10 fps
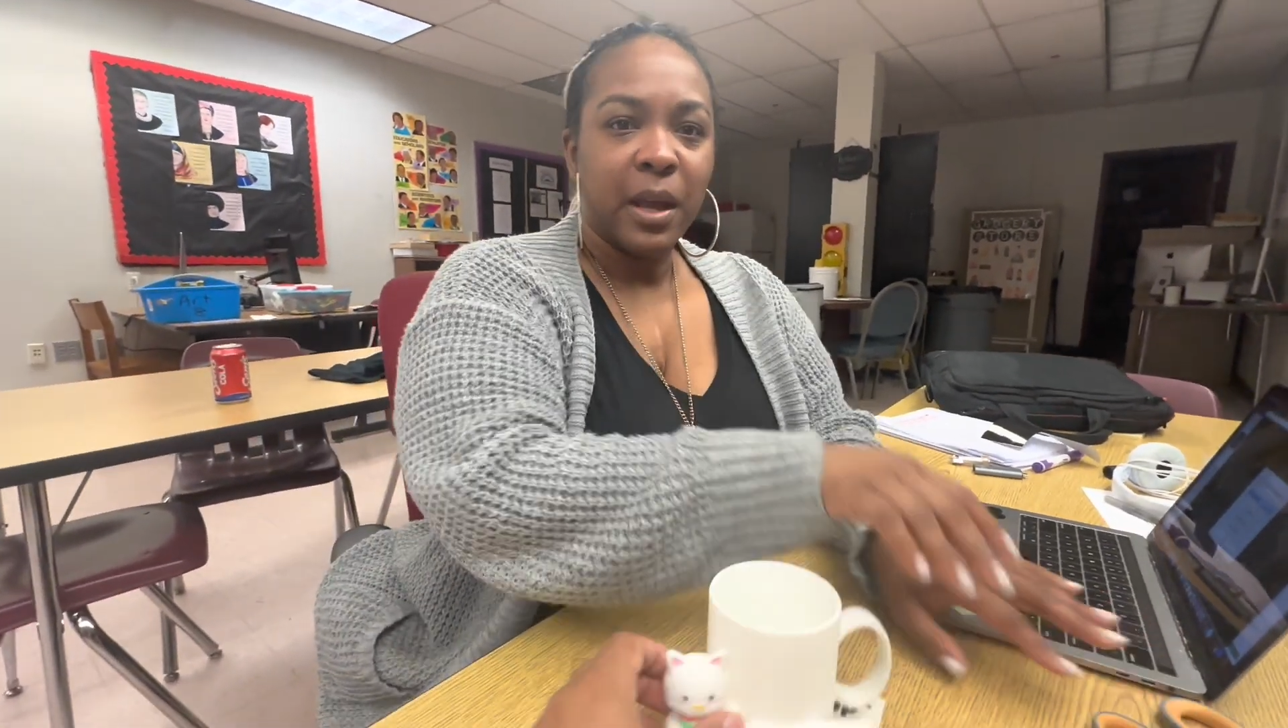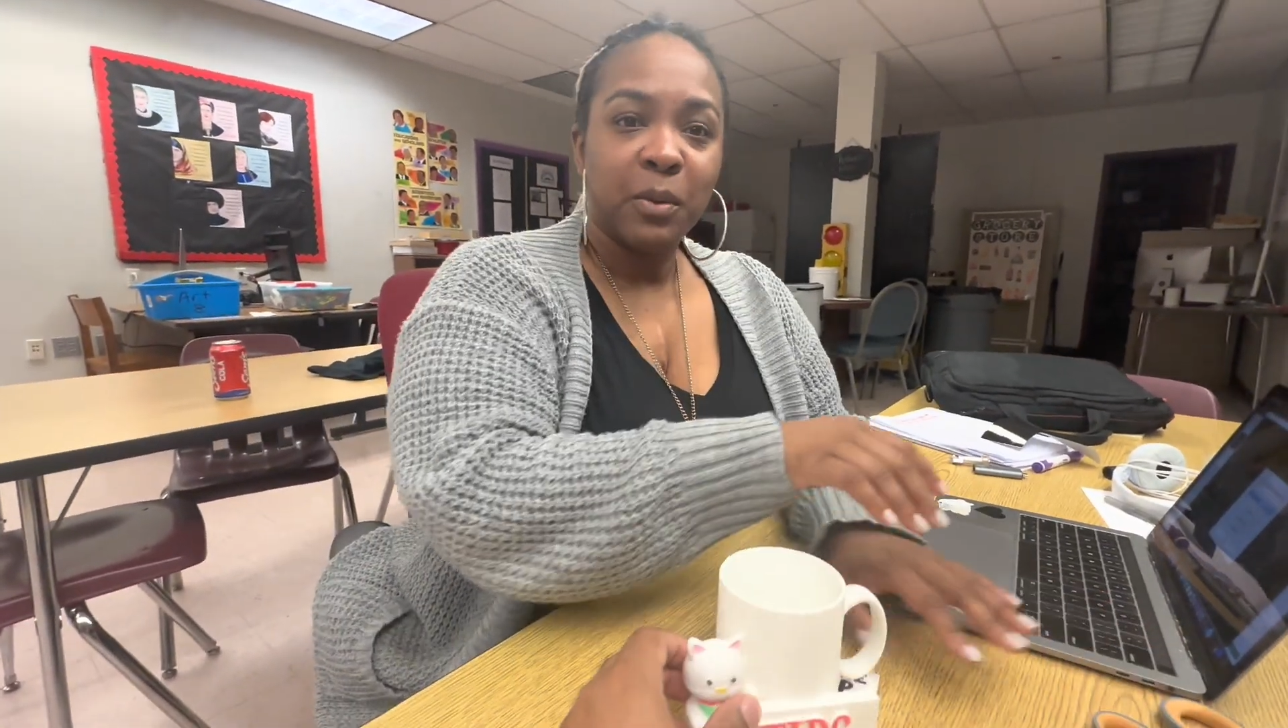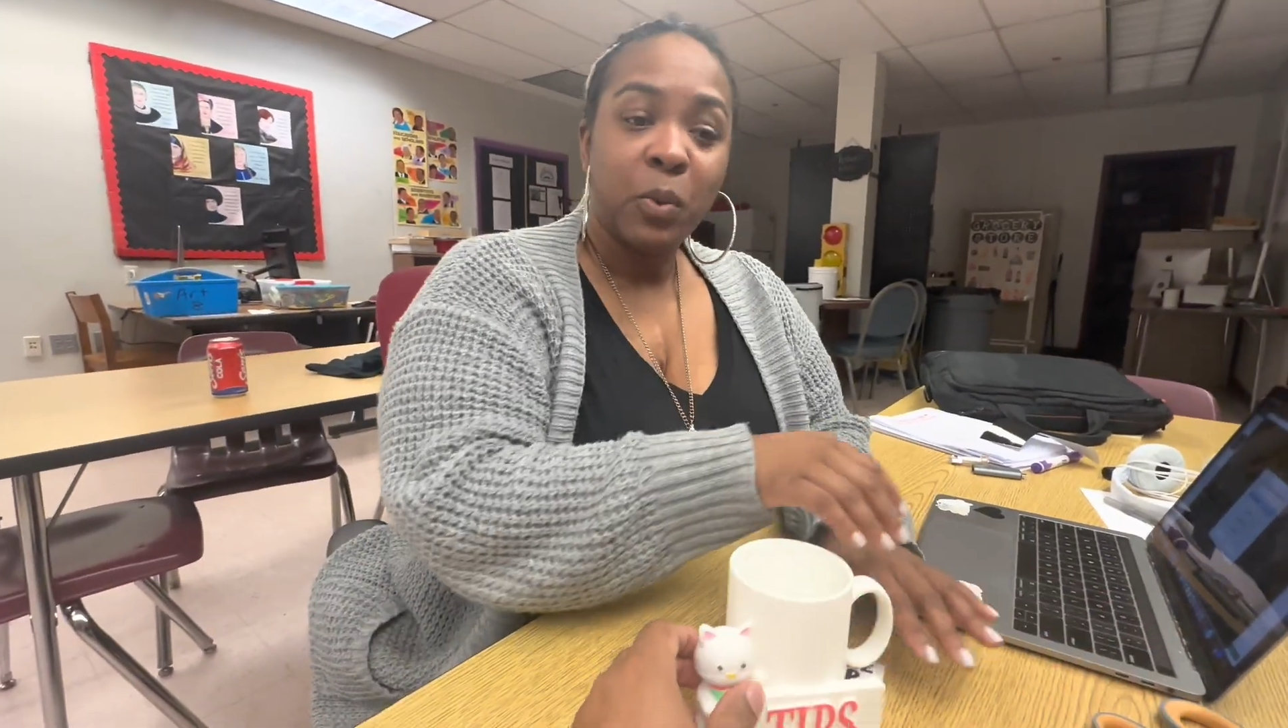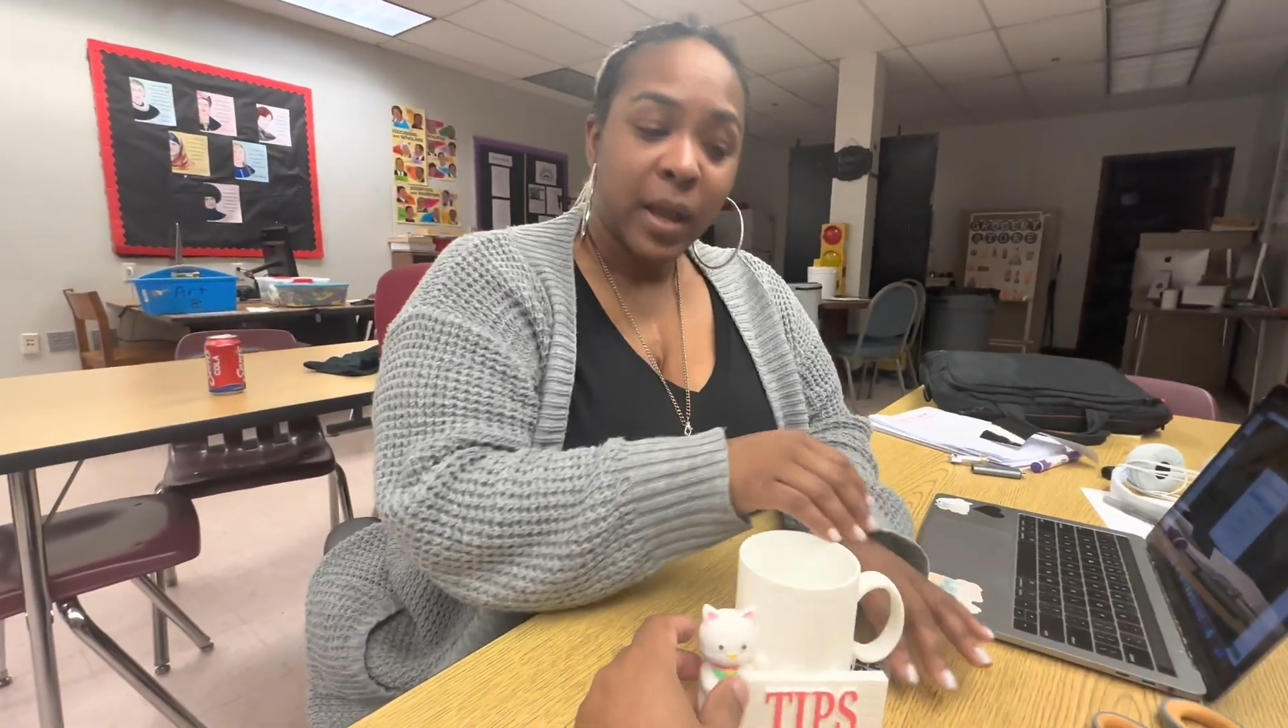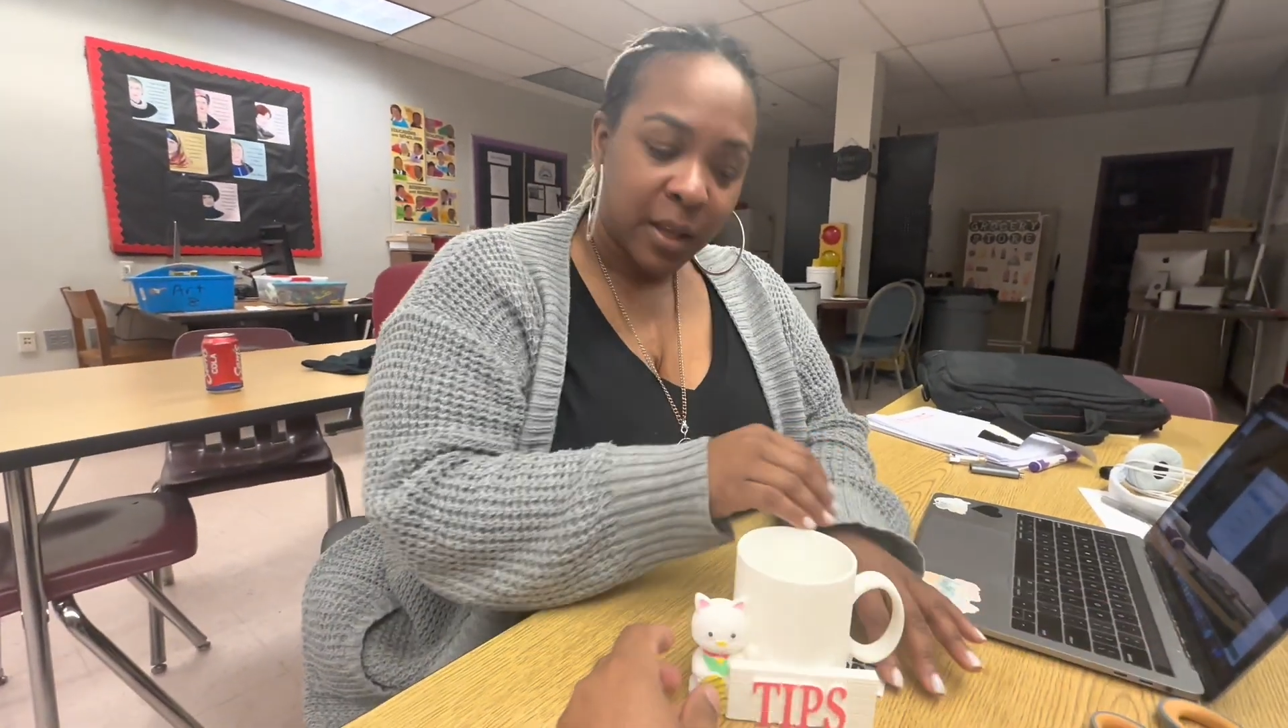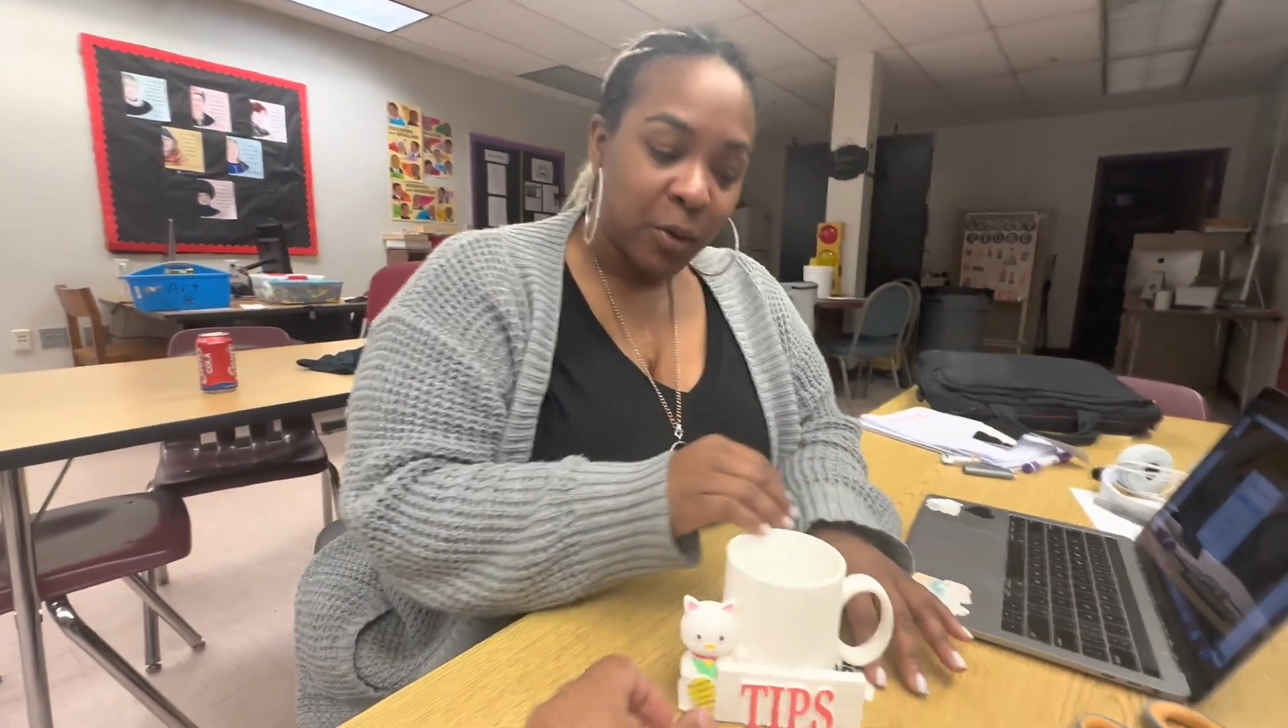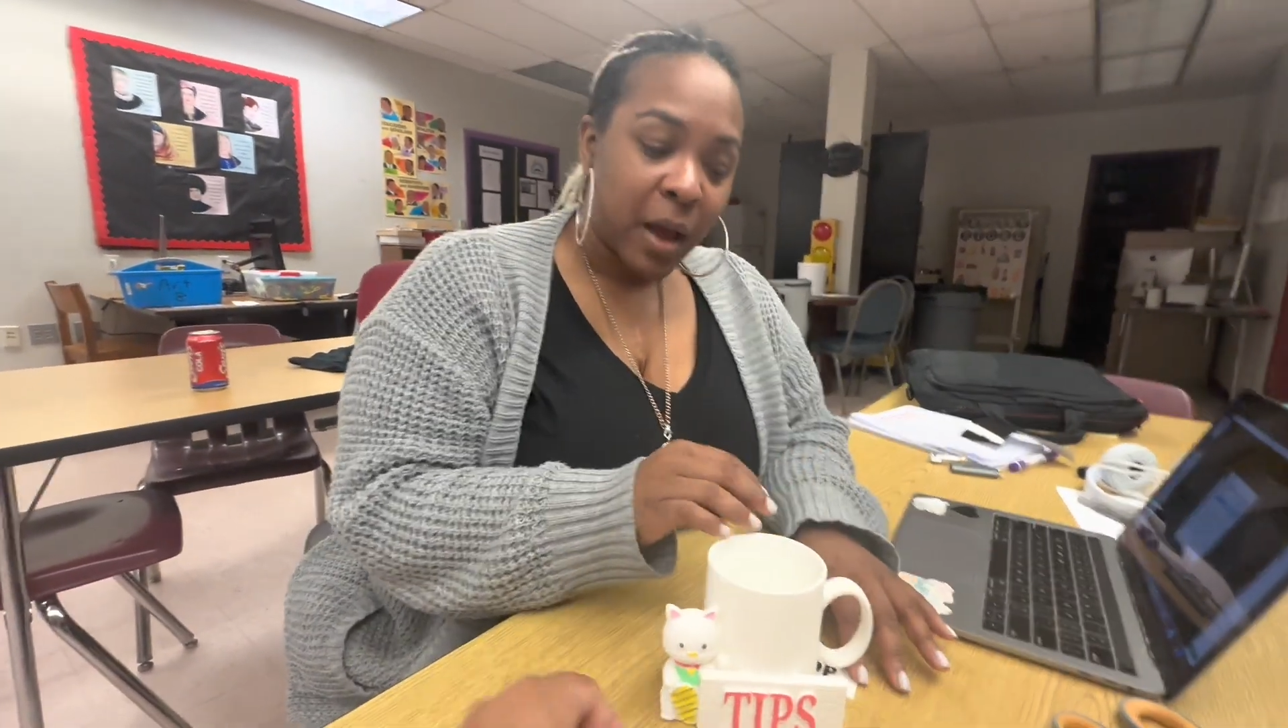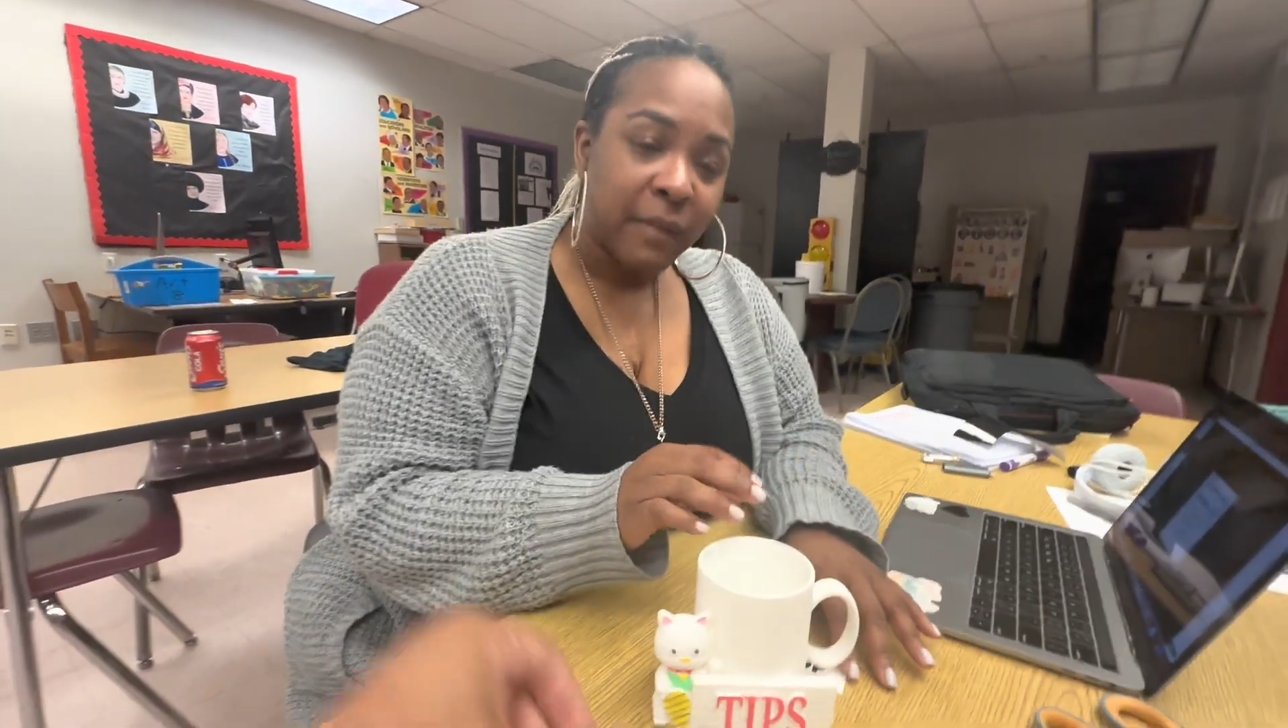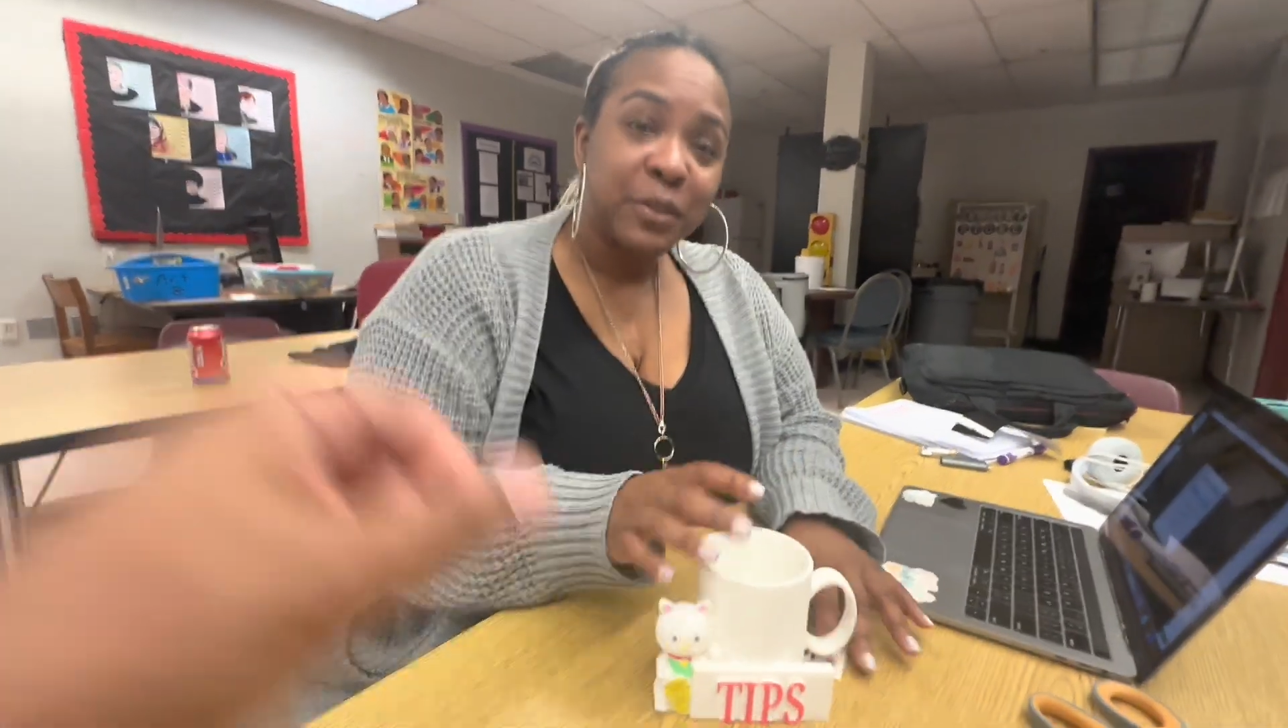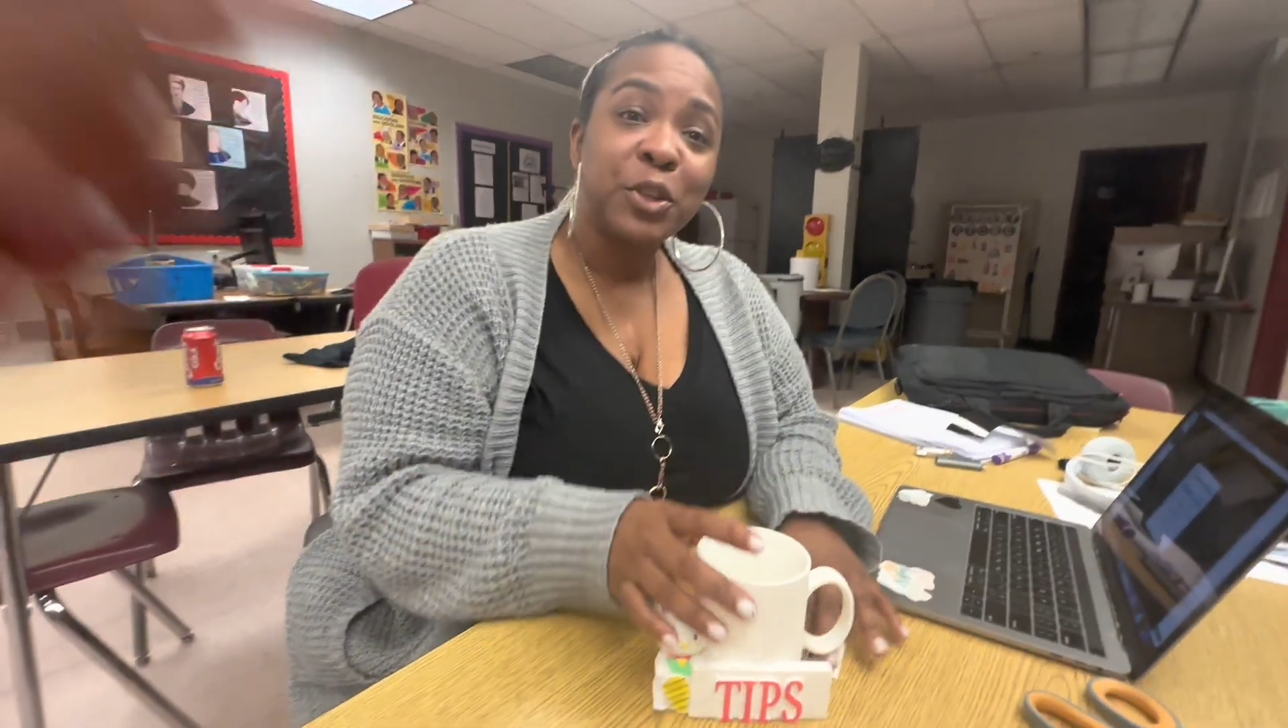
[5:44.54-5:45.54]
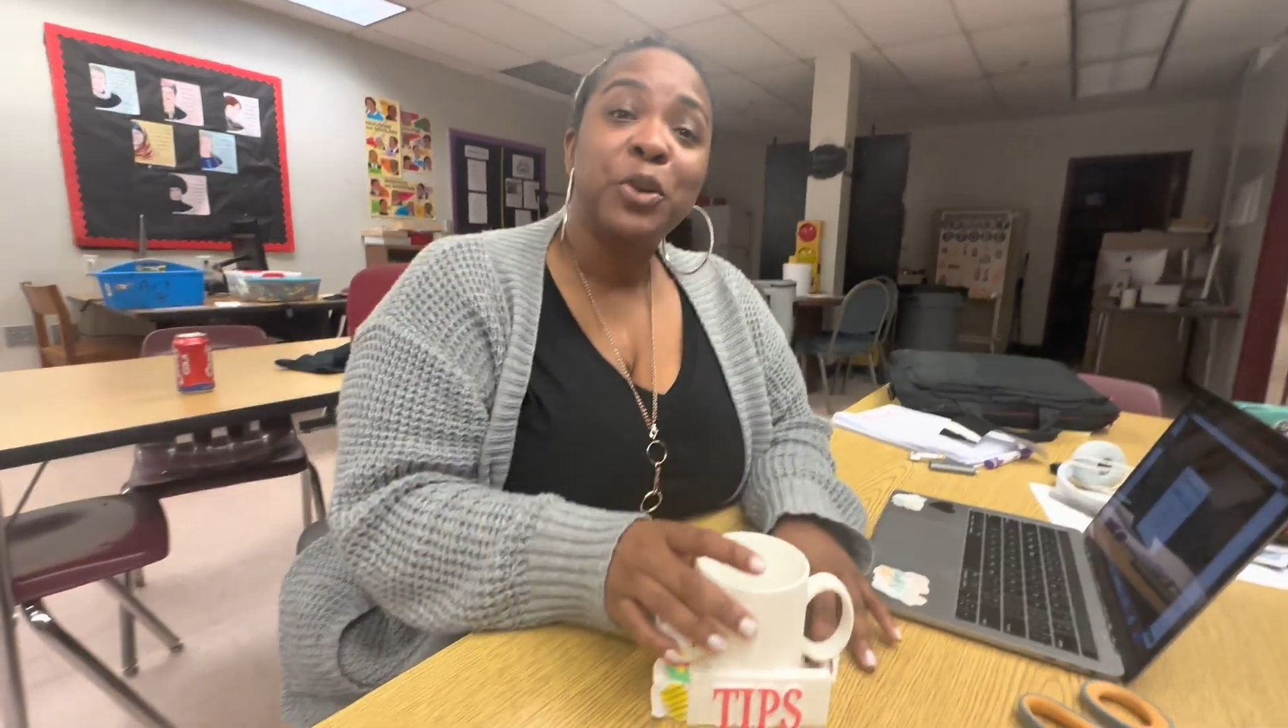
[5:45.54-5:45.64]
What? you have to,